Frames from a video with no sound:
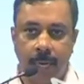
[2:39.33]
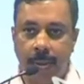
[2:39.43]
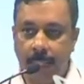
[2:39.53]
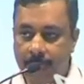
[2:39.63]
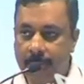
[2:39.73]

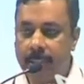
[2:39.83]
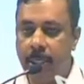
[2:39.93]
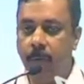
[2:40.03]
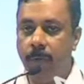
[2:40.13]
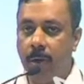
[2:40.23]
And
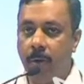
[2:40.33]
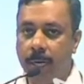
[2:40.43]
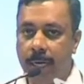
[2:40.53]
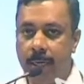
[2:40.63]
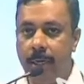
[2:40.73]
that's how we
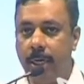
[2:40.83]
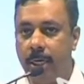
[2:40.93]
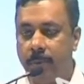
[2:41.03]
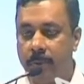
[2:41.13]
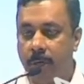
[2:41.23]
look at in
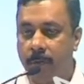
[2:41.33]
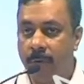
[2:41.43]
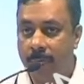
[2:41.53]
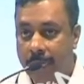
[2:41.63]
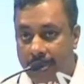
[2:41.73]
terms
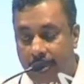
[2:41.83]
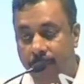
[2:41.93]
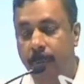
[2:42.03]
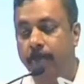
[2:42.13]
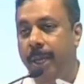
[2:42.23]
of
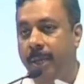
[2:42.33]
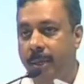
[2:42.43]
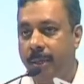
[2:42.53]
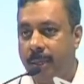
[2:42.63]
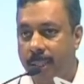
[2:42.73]

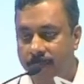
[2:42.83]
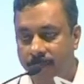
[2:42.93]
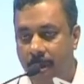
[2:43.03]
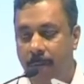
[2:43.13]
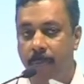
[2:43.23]
equipping the
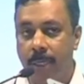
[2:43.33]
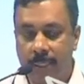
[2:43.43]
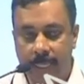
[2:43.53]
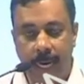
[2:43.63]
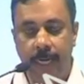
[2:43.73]

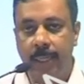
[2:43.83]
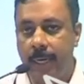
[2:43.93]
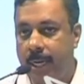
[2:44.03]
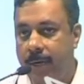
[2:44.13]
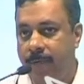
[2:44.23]
farmers and
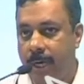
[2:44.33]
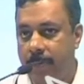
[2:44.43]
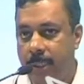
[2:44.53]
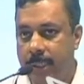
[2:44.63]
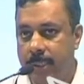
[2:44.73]
the lead
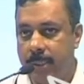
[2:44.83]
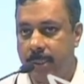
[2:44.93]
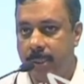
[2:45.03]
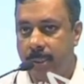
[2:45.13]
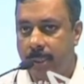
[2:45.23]
farmers.
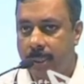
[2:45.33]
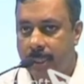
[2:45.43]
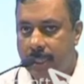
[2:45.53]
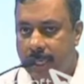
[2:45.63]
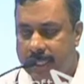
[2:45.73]

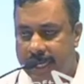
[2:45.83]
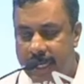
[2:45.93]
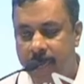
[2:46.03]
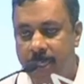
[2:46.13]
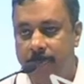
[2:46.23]
A
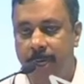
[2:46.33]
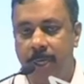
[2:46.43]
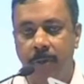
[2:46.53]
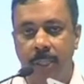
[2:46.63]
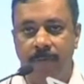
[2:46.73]
second
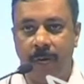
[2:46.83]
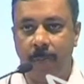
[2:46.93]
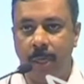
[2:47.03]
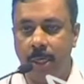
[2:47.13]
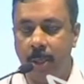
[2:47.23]
perspective on the
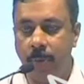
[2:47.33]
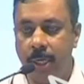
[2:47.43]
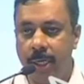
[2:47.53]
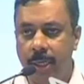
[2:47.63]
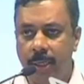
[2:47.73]
farming
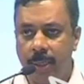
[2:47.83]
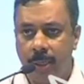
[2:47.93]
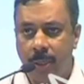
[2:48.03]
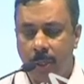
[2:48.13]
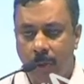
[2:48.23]
community.
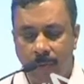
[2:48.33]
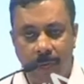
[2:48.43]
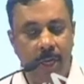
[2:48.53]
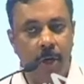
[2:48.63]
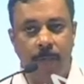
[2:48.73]

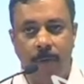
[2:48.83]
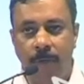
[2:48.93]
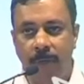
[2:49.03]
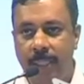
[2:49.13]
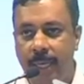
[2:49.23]
Very
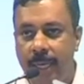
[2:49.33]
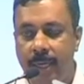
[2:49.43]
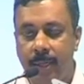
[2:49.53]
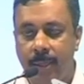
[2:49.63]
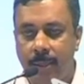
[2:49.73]
often we
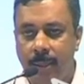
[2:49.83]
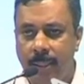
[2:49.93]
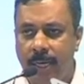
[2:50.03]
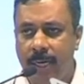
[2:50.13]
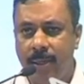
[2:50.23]
think
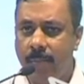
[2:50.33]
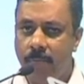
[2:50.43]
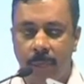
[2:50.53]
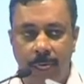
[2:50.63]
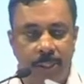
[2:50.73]

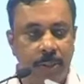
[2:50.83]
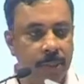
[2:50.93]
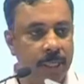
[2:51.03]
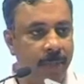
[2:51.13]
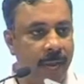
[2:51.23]
that let's
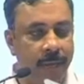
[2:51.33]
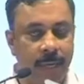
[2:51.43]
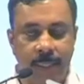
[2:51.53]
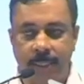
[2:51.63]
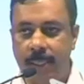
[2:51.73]
do some
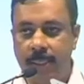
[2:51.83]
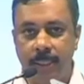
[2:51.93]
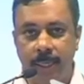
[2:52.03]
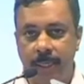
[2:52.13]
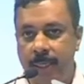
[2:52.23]
agri
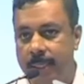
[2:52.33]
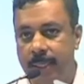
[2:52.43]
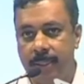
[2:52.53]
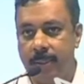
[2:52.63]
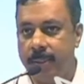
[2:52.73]
extension and it
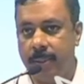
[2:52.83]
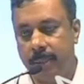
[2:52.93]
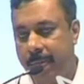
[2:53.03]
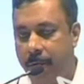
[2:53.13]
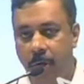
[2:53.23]
is
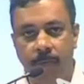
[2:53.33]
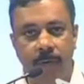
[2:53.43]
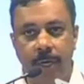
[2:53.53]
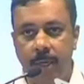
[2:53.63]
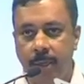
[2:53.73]
end
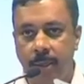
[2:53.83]
of it.